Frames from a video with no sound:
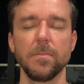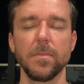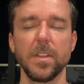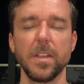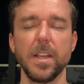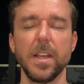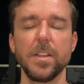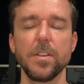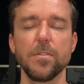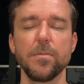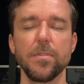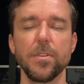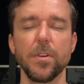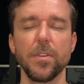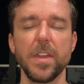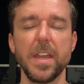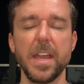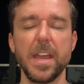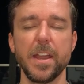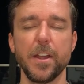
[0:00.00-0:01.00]
Can you feel
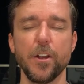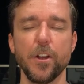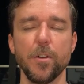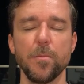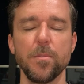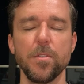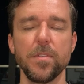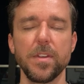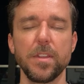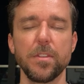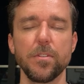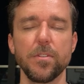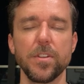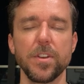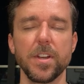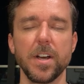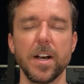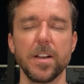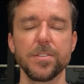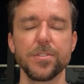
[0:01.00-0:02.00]
the air moving through the
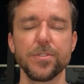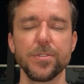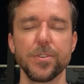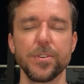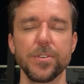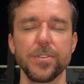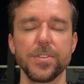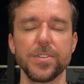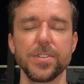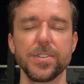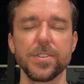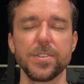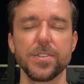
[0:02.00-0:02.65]
nostrils?